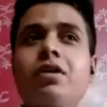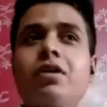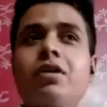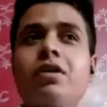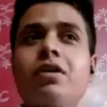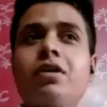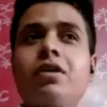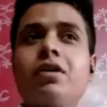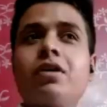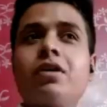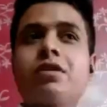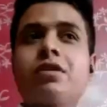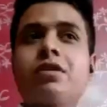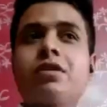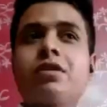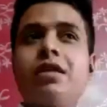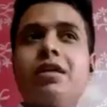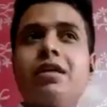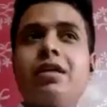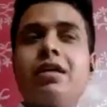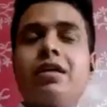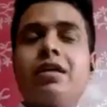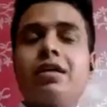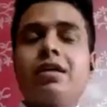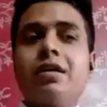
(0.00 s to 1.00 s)

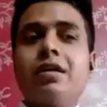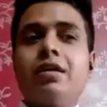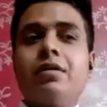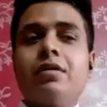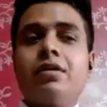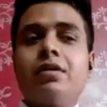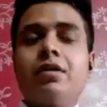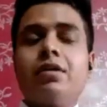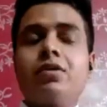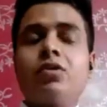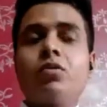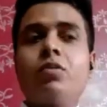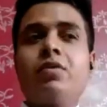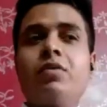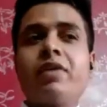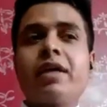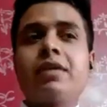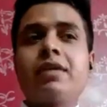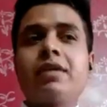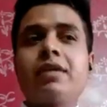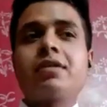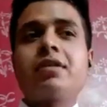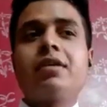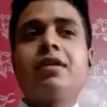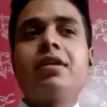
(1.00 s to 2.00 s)
to be frank,
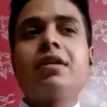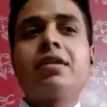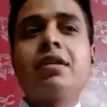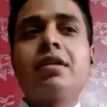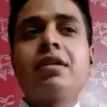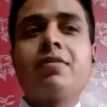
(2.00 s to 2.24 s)
sir,